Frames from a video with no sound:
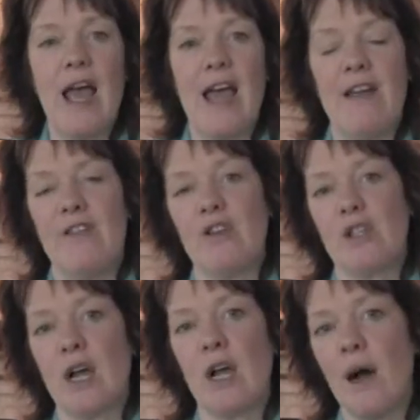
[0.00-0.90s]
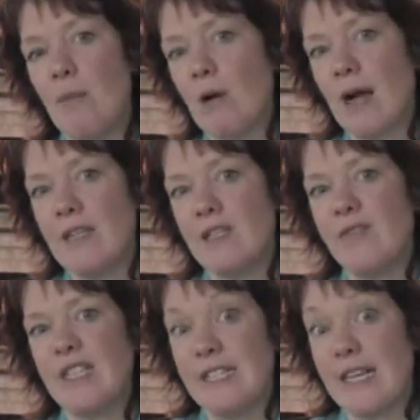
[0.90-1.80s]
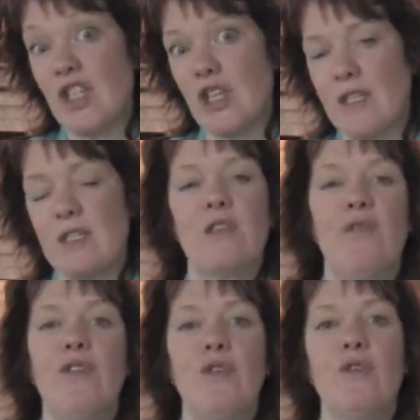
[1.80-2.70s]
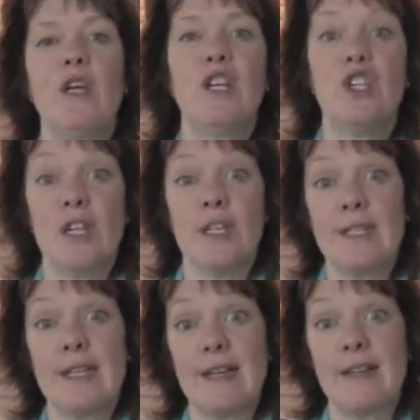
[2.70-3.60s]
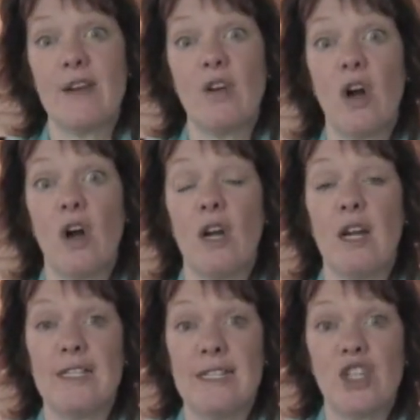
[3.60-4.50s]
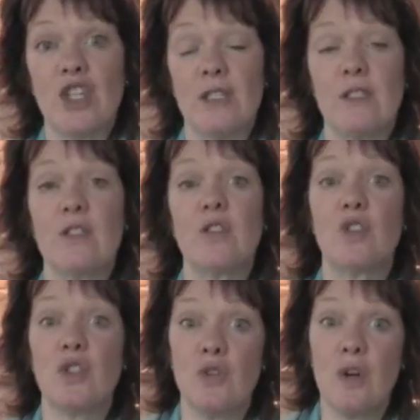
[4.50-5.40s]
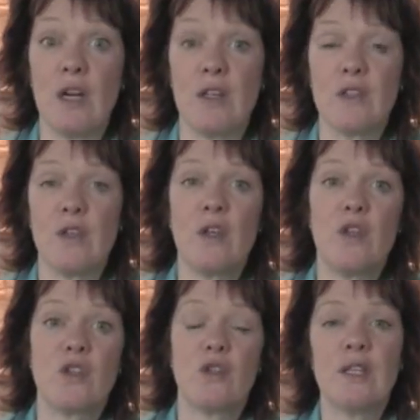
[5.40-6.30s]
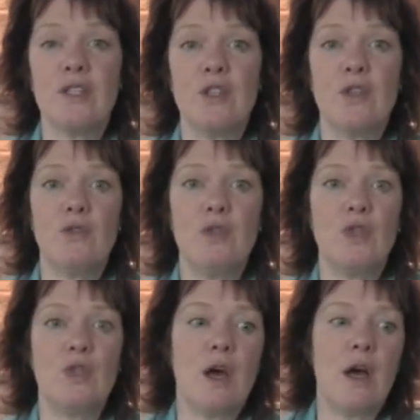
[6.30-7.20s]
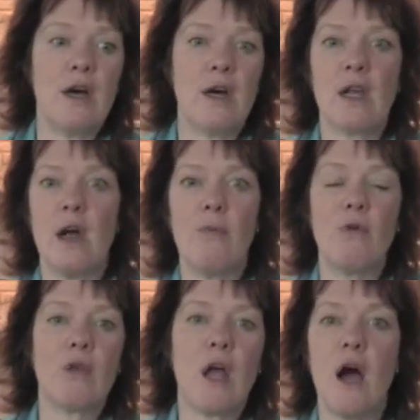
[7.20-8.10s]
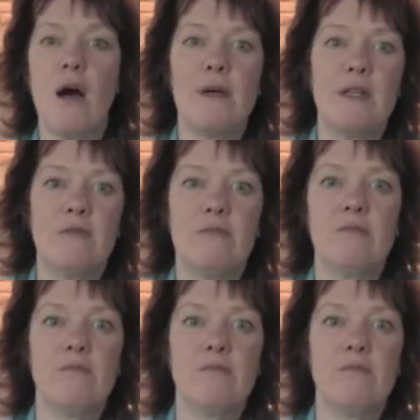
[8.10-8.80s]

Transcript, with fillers: And there's a couple kinds of addictions to food, just like there are addictions to drugs. So let's use a couple common